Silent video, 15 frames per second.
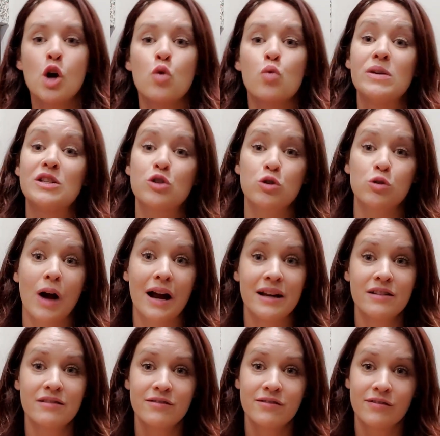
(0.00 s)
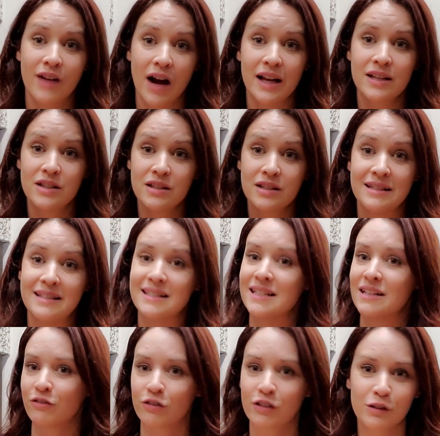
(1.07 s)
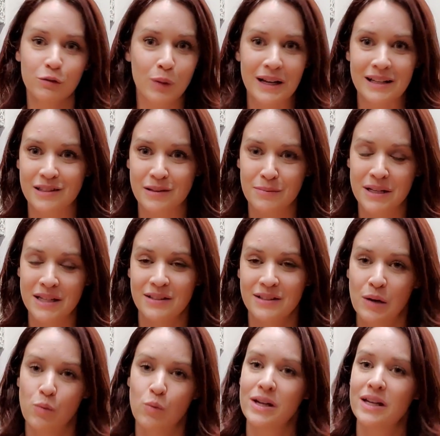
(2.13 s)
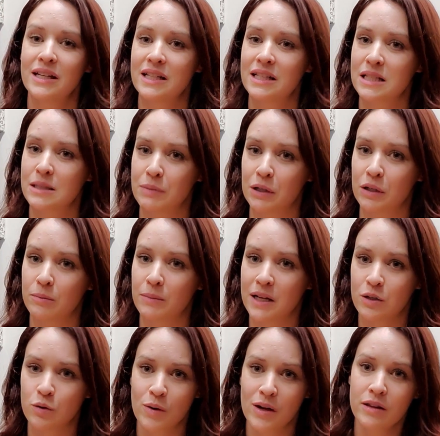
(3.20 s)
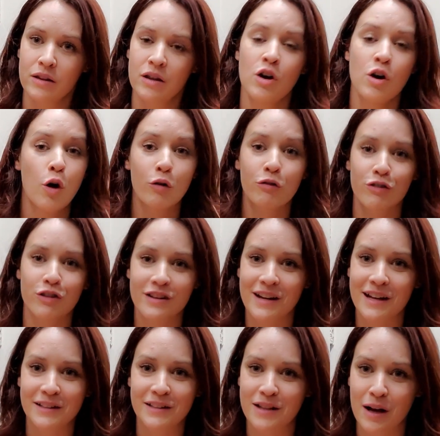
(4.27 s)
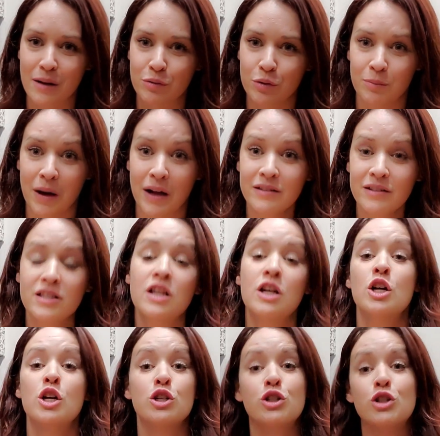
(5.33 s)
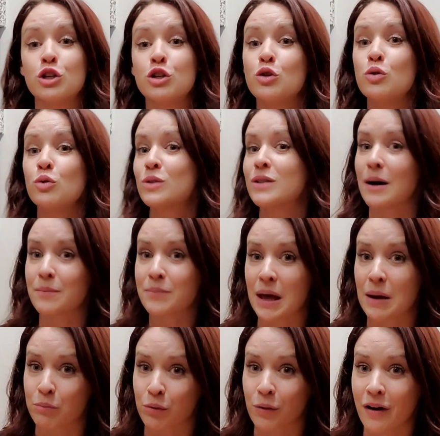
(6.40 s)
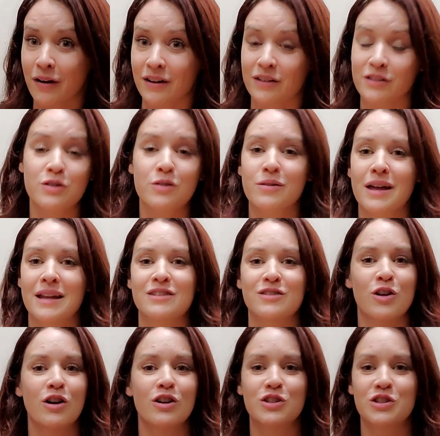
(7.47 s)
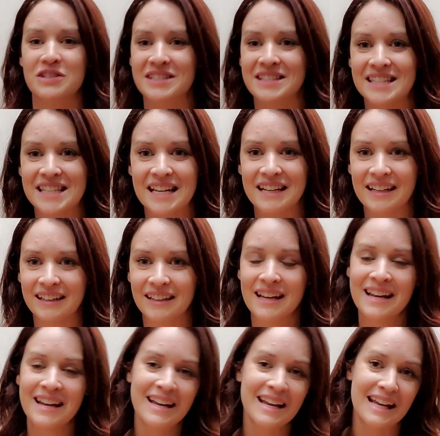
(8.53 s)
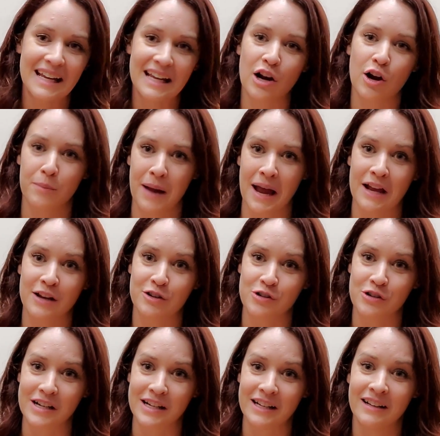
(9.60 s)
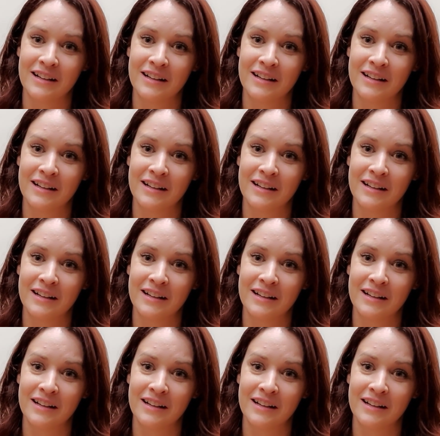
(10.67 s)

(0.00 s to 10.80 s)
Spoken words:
we try and find different recipes that we can experiment with over the next couple months to use up that product so that it's not just sitting in our pantry